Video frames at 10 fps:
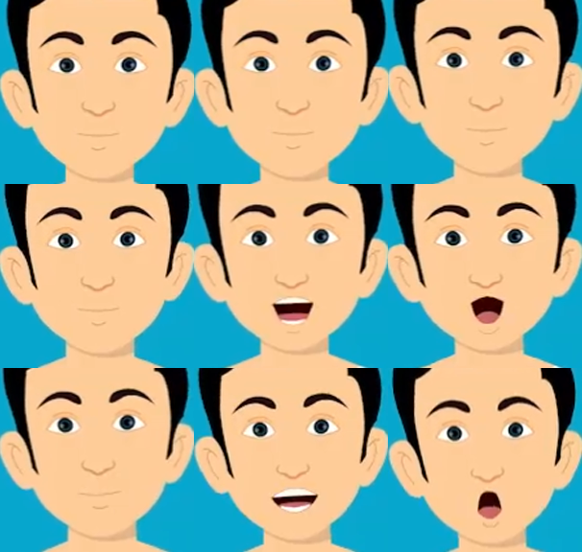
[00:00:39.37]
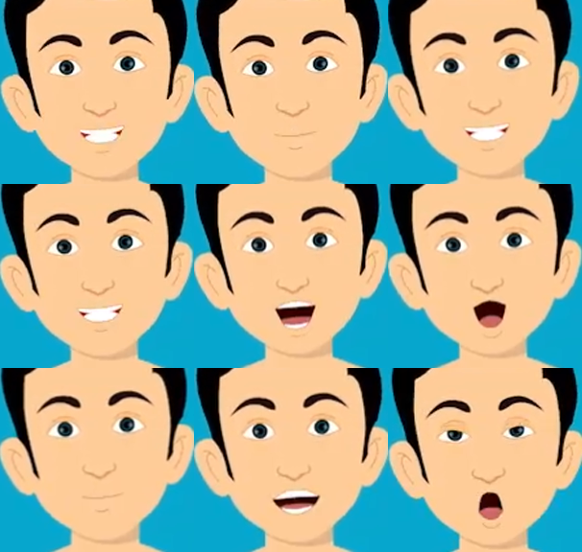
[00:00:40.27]
finished talking about the
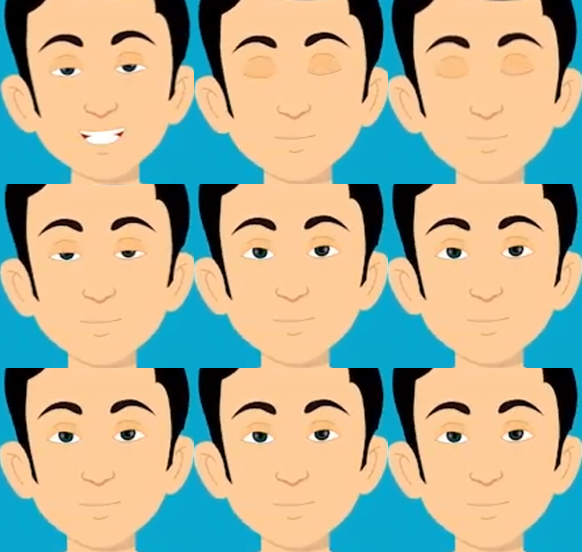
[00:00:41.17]
journey of the pylon